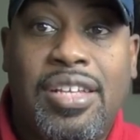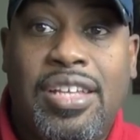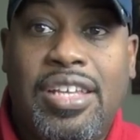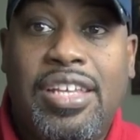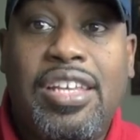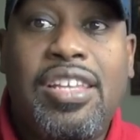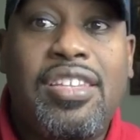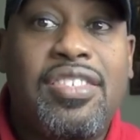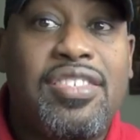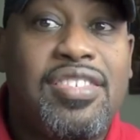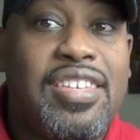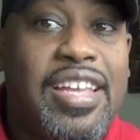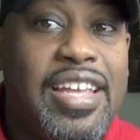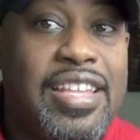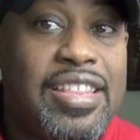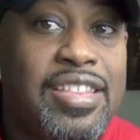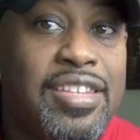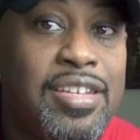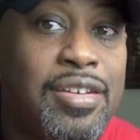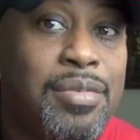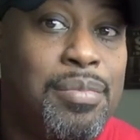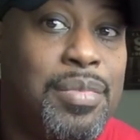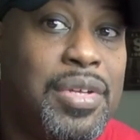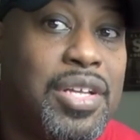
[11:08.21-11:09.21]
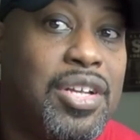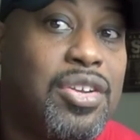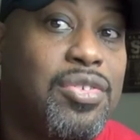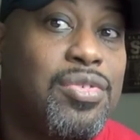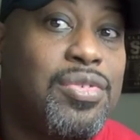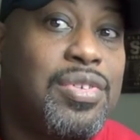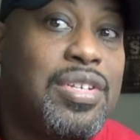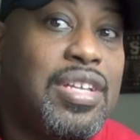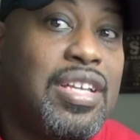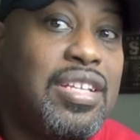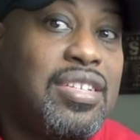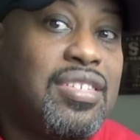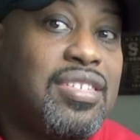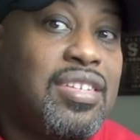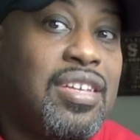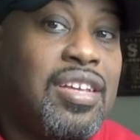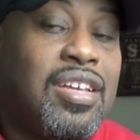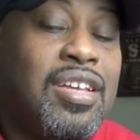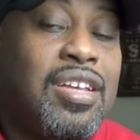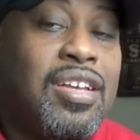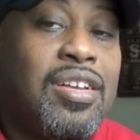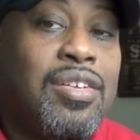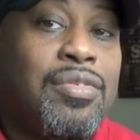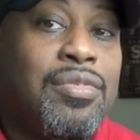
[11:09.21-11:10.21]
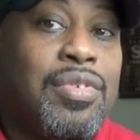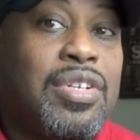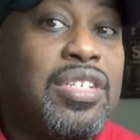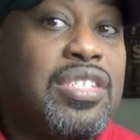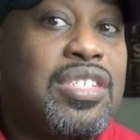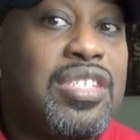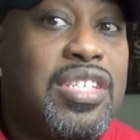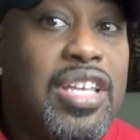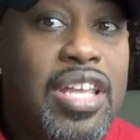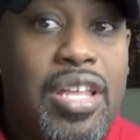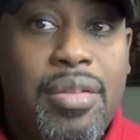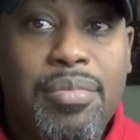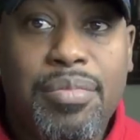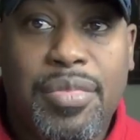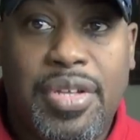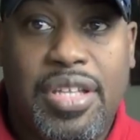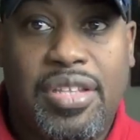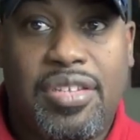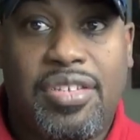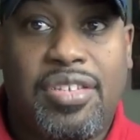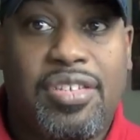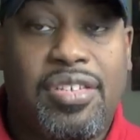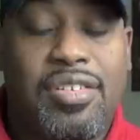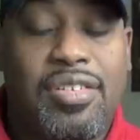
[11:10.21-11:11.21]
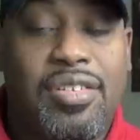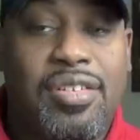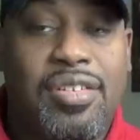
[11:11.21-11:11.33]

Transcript: eats at them and creates resentment.